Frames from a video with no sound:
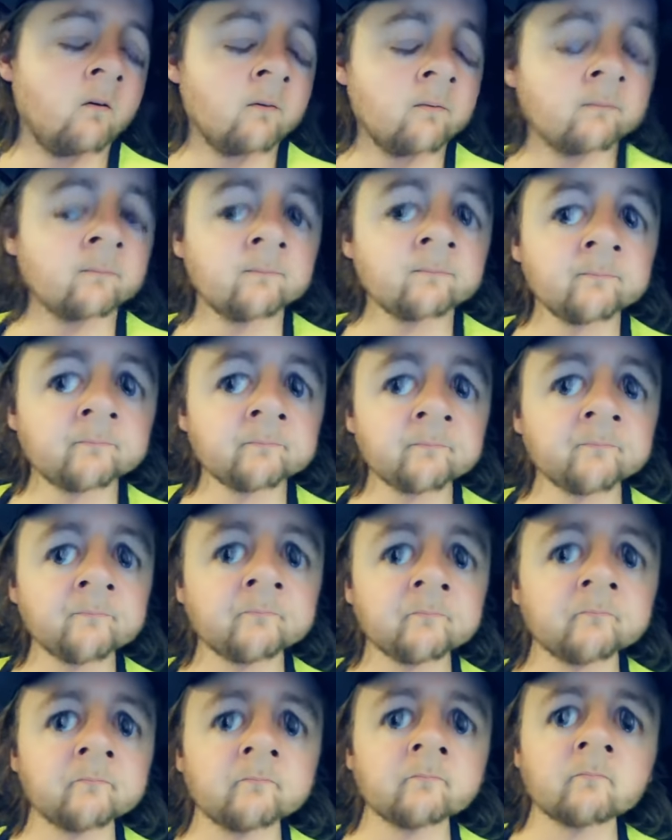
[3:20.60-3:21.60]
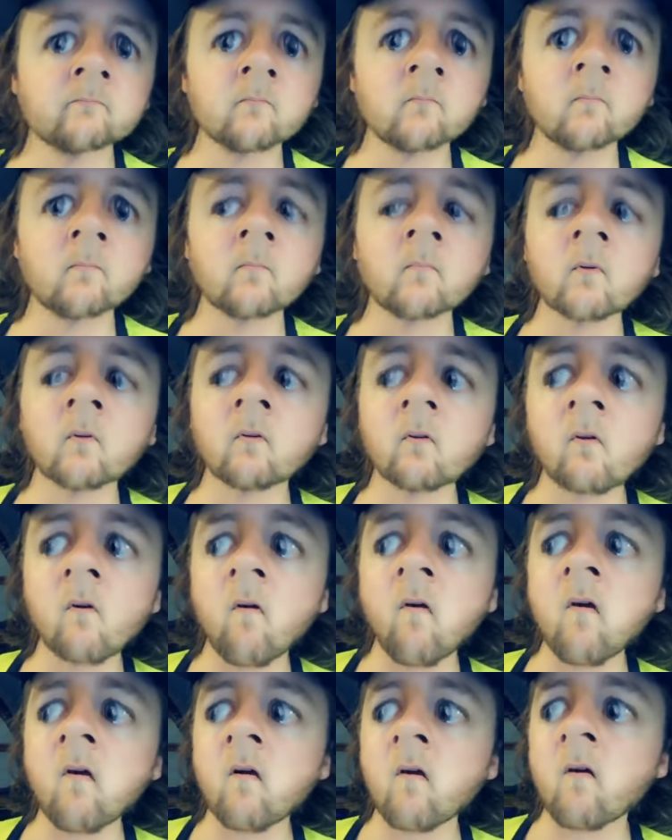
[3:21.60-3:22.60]

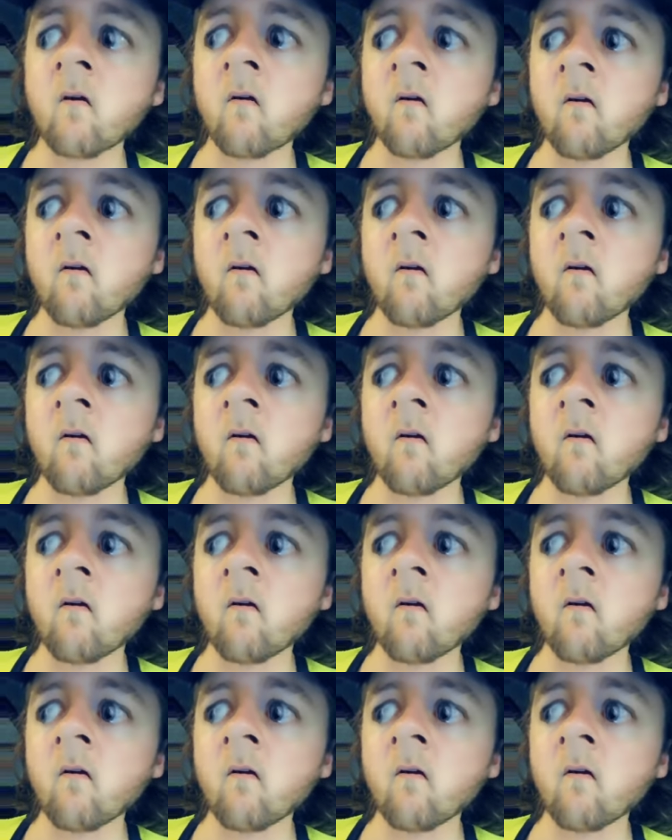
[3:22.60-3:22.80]
(no one is talking)